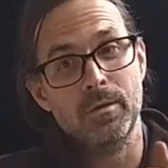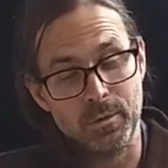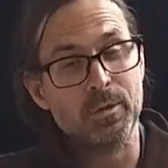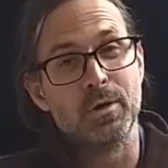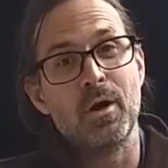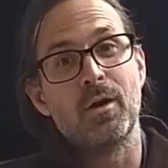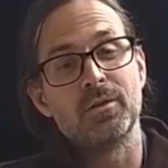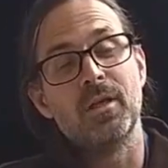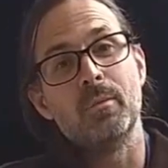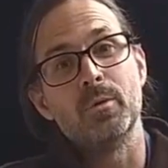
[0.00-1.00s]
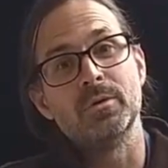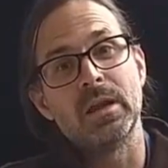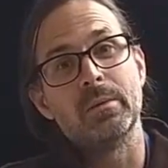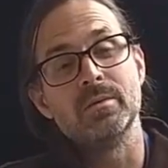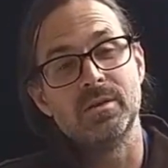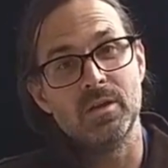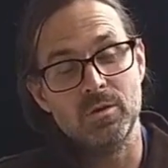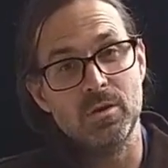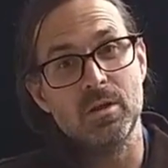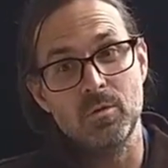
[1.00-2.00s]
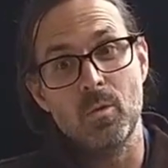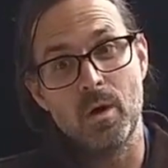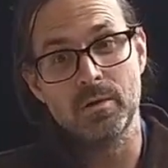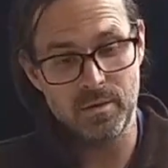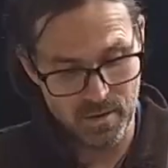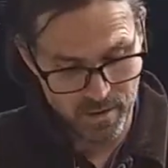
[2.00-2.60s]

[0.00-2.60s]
You're going to cause a lot more damage than you want.